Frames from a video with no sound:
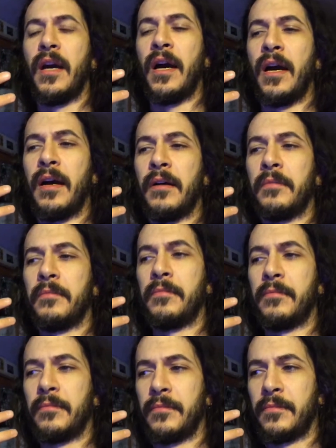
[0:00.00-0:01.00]

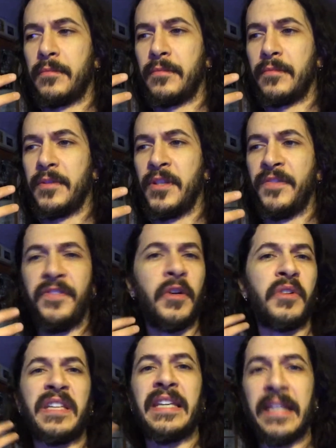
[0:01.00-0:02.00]
you
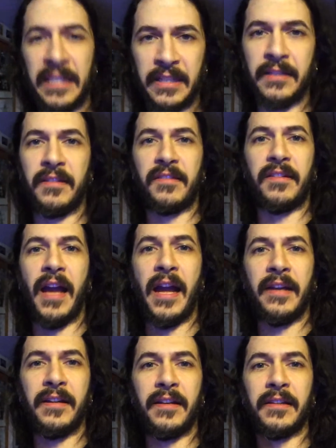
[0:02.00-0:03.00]
feel giddy
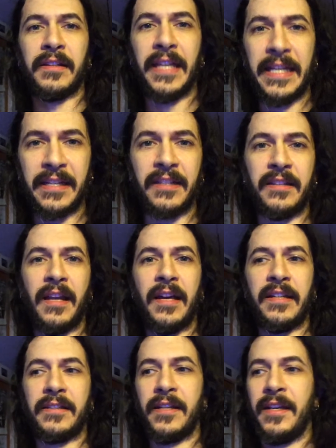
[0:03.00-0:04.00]
inside late at
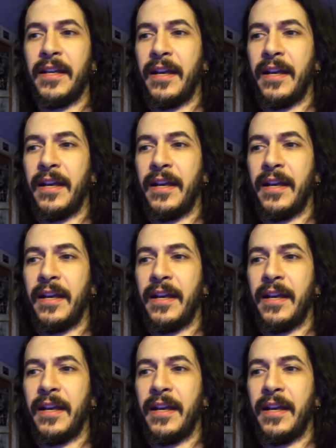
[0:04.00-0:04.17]
night.